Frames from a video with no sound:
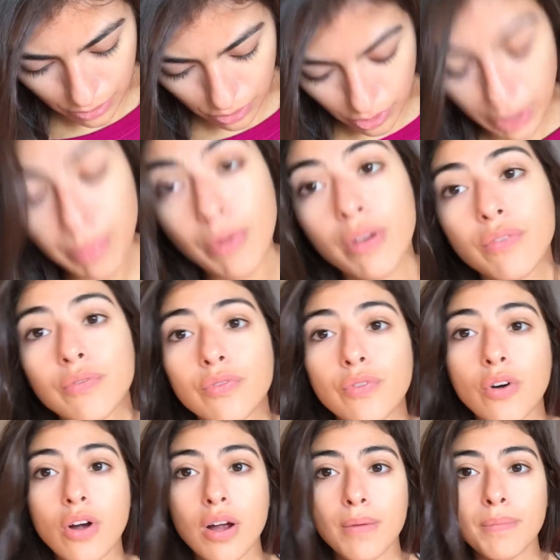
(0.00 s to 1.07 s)

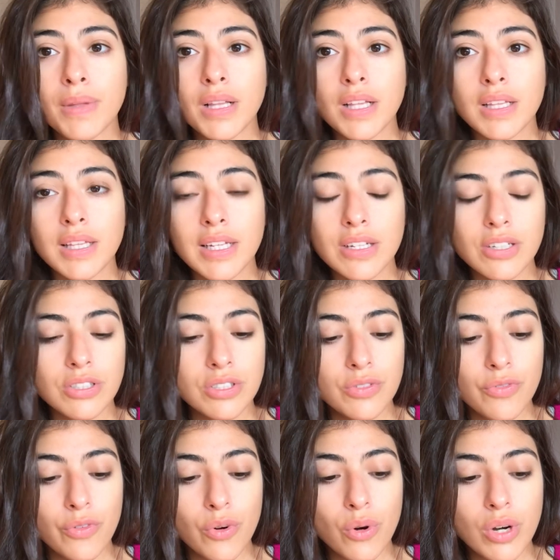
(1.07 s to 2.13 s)
3.4
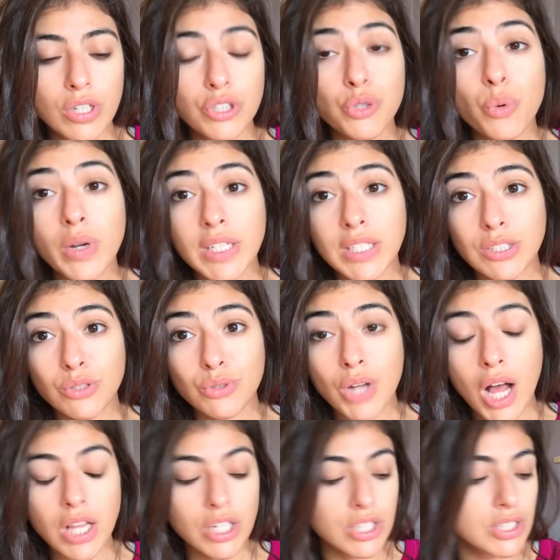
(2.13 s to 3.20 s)
milliliters for
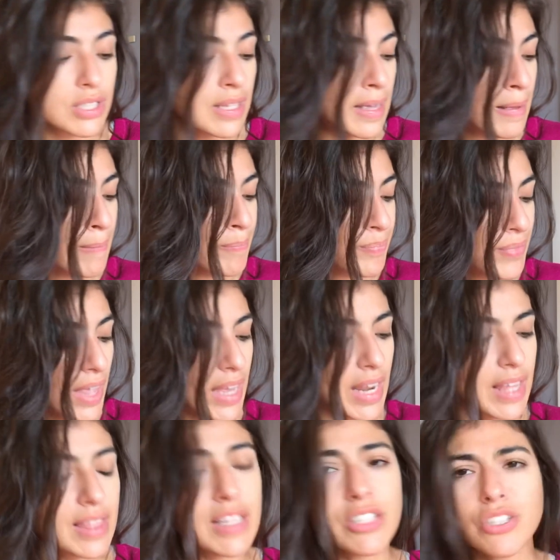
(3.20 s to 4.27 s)
$22. And
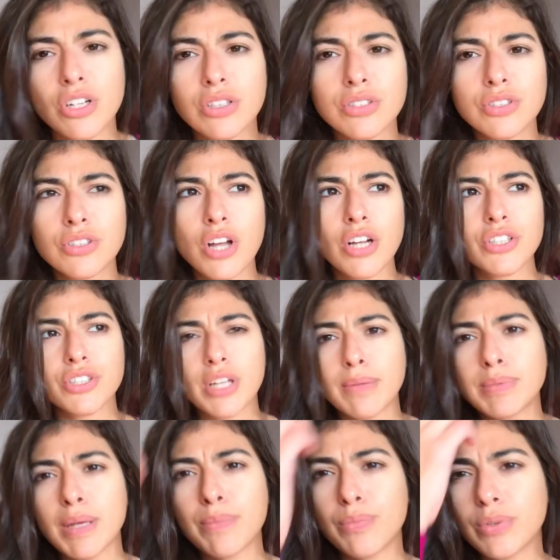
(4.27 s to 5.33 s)
I think Tarte
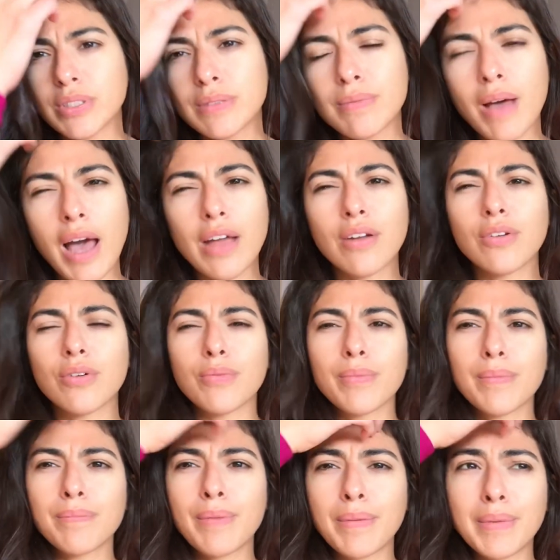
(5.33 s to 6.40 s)
Shape Tape was, I don't know,
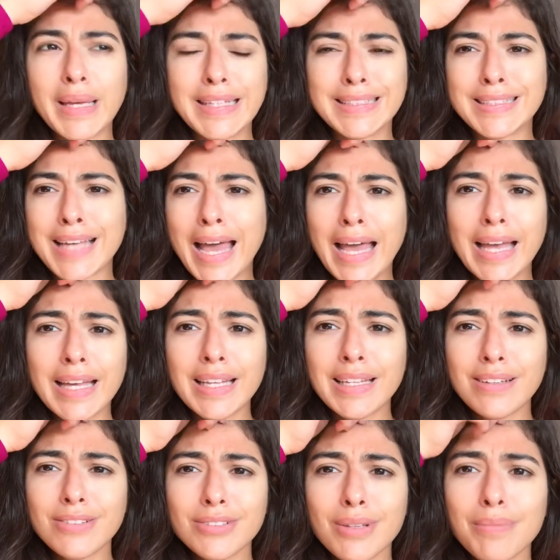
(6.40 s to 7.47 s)
maybe
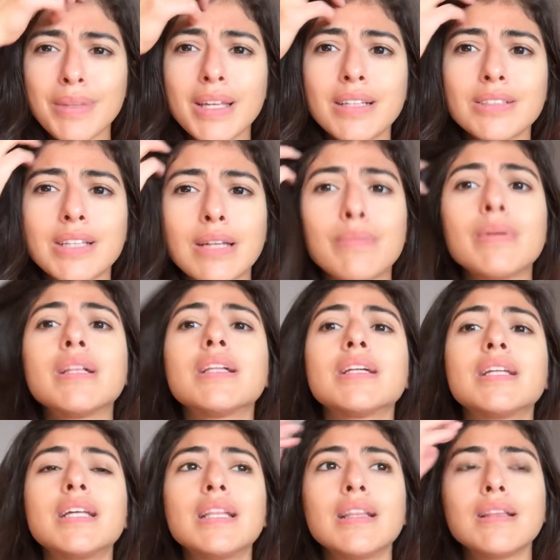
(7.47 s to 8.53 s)
10 or something,
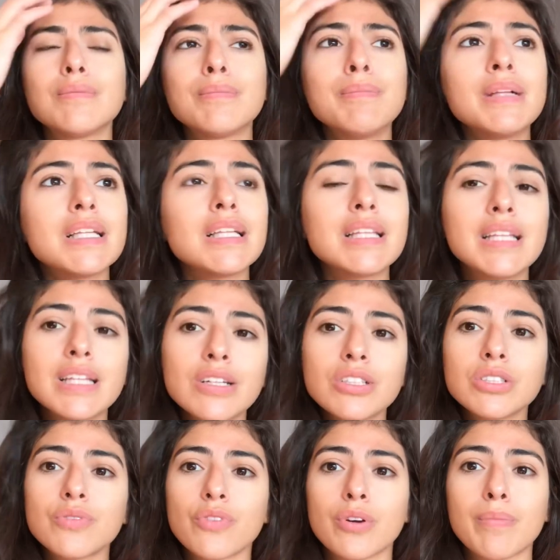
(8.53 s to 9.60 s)
10
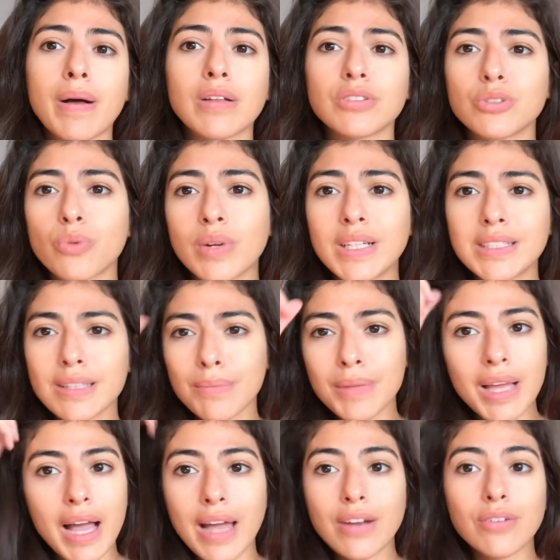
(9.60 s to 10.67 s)
milliliters for about 20
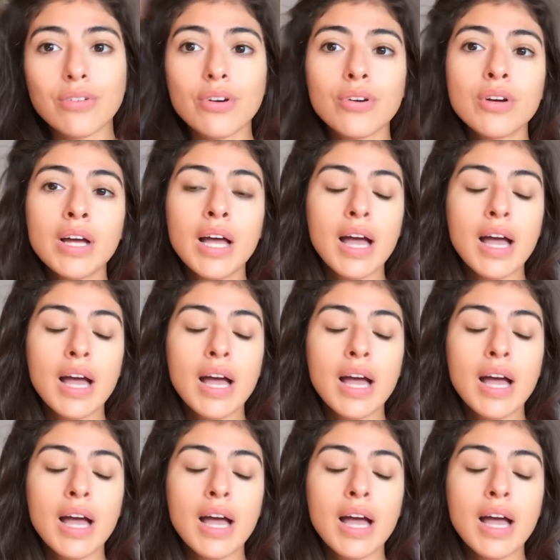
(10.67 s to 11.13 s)
something, I don't know.